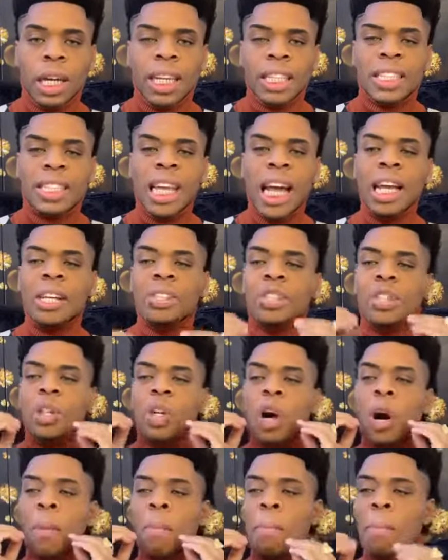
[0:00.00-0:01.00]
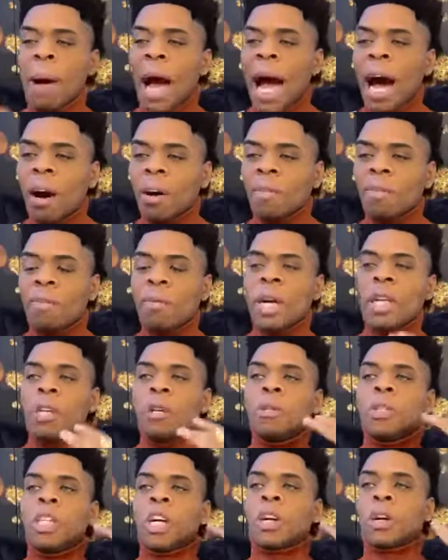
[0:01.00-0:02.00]
Saints, your mouth, when
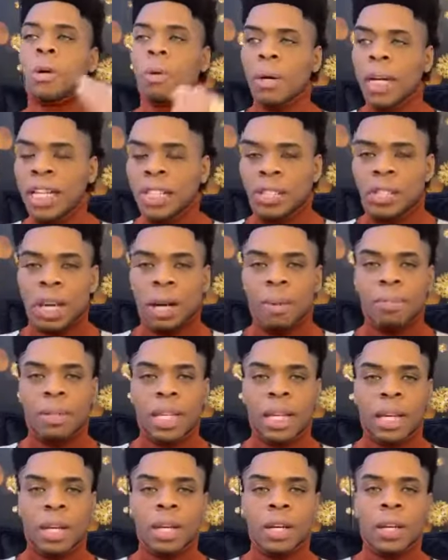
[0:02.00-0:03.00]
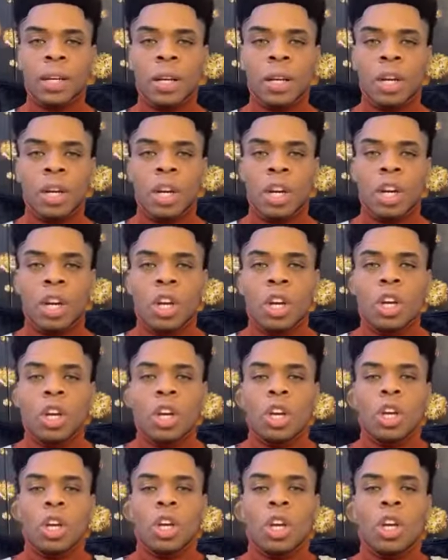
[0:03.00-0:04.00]
you decree something,
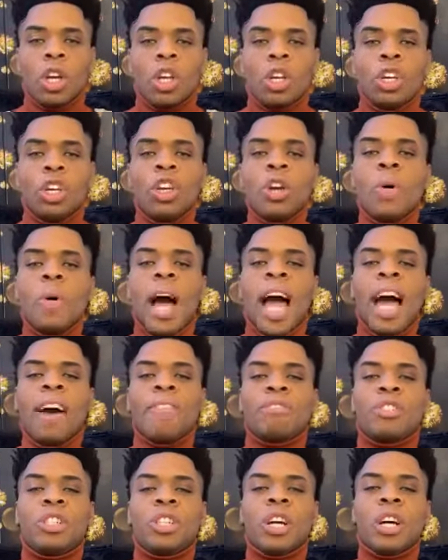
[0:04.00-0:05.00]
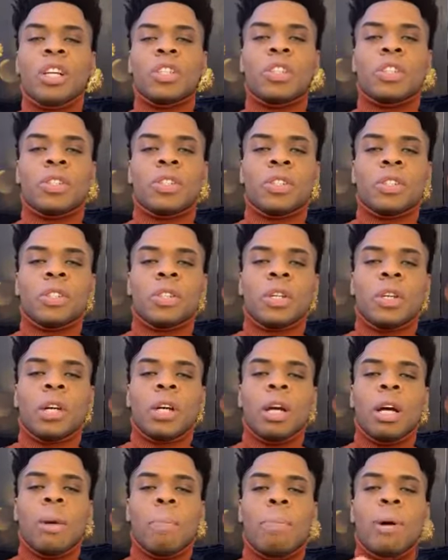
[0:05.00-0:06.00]
you have just
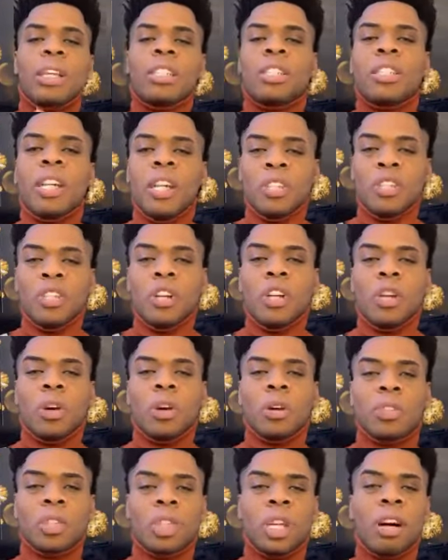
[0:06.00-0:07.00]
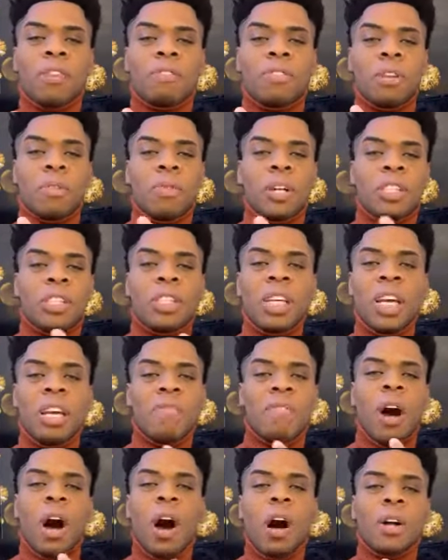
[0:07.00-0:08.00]
positioned yourself to
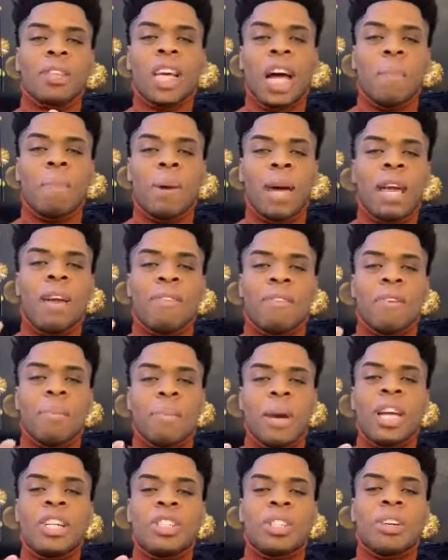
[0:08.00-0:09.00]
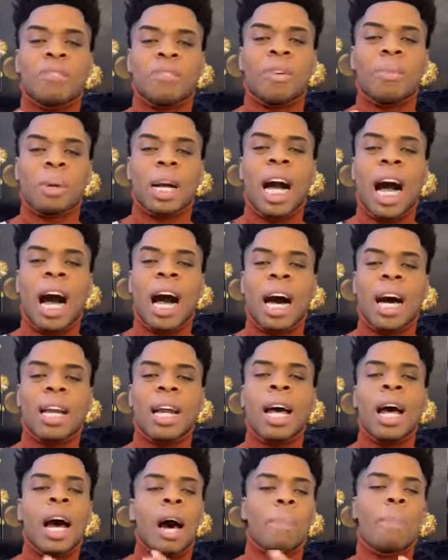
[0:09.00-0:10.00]
receive all type of information from
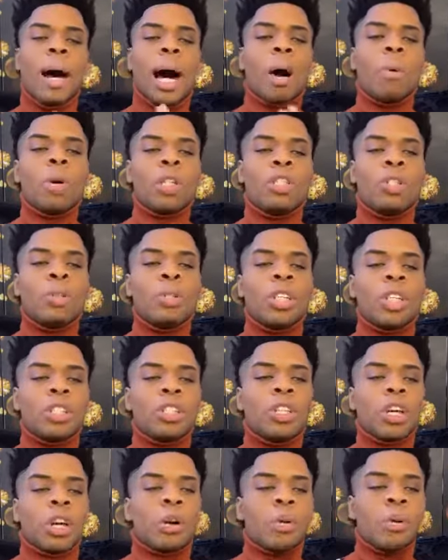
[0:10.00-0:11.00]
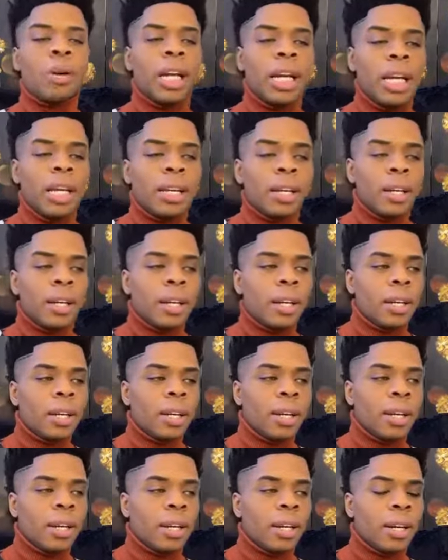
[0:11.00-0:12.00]
God about what you just decreed.
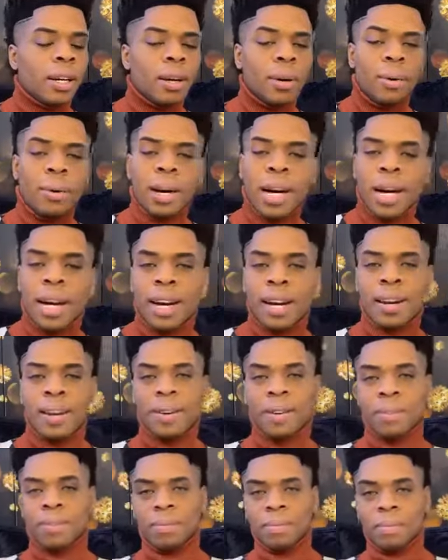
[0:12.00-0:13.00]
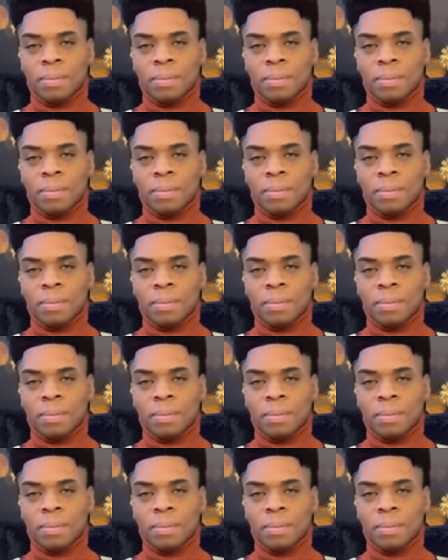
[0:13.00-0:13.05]
Wow.